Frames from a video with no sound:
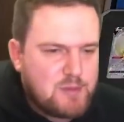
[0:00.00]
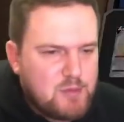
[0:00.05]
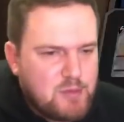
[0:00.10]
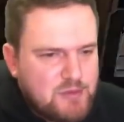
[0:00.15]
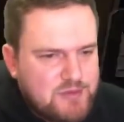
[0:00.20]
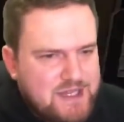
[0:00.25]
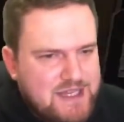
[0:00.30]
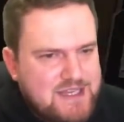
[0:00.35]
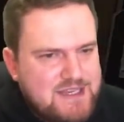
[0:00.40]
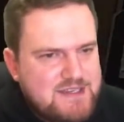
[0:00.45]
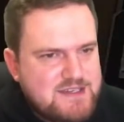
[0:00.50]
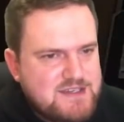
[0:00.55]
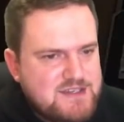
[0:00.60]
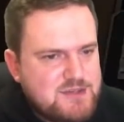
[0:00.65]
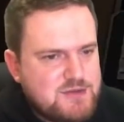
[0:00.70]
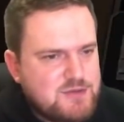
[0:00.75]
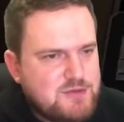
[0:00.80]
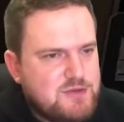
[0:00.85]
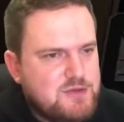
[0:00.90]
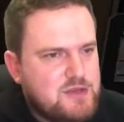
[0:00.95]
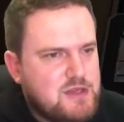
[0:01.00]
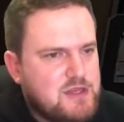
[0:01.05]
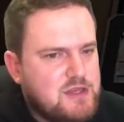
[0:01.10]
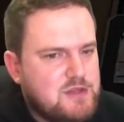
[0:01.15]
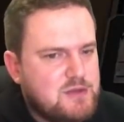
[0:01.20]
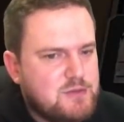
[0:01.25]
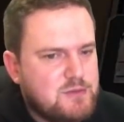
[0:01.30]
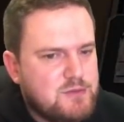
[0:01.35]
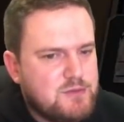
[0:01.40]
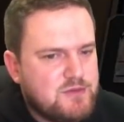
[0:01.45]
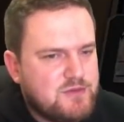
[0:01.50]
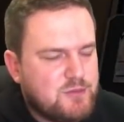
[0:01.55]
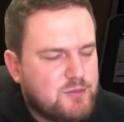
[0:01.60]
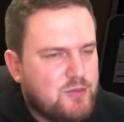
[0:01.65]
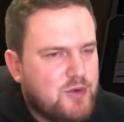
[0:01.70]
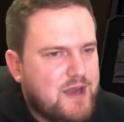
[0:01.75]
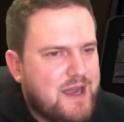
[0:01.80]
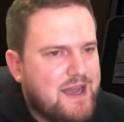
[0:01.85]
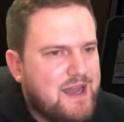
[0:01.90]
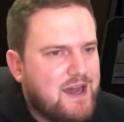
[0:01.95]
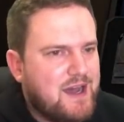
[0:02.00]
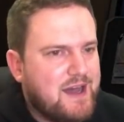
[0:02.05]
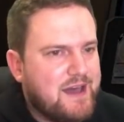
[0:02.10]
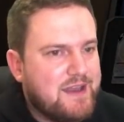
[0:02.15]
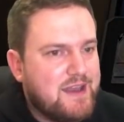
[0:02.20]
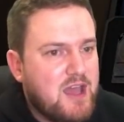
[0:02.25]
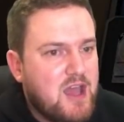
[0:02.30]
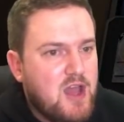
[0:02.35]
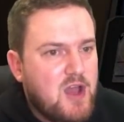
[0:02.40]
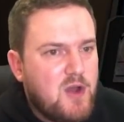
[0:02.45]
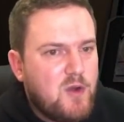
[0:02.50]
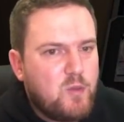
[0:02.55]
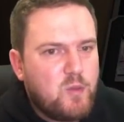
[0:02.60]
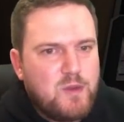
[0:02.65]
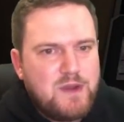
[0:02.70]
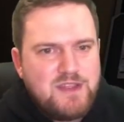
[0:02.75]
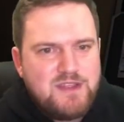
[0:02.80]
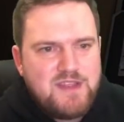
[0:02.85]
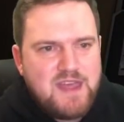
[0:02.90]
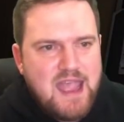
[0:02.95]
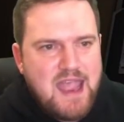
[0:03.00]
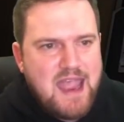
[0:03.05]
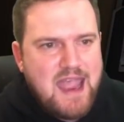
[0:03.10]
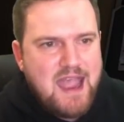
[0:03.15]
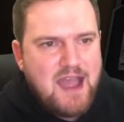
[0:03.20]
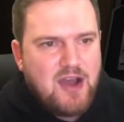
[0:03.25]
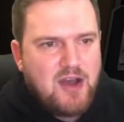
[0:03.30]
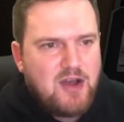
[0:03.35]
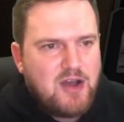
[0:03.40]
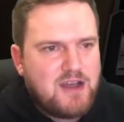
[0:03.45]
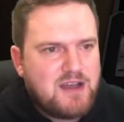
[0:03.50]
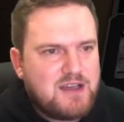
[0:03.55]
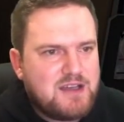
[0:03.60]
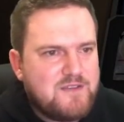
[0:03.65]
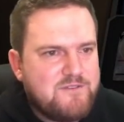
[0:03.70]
will need to use Raihan with our